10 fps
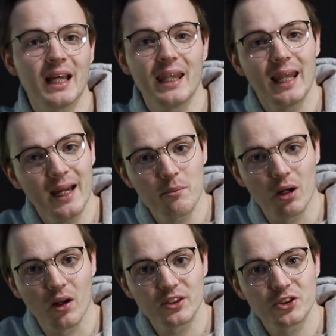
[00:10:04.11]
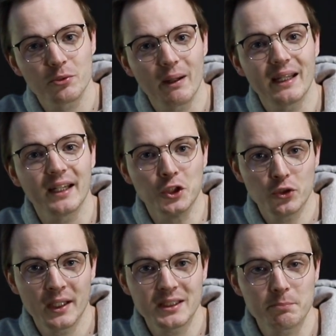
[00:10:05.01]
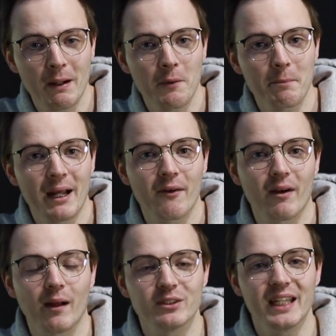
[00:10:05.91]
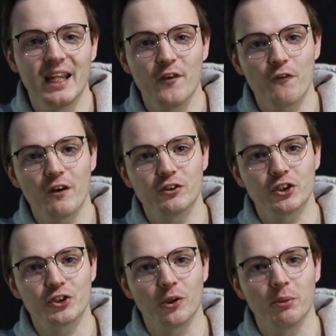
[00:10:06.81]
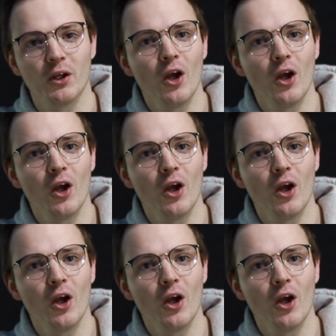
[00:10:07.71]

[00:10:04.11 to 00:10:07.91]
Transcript: a layer mask to make a transparent background in Photoshop,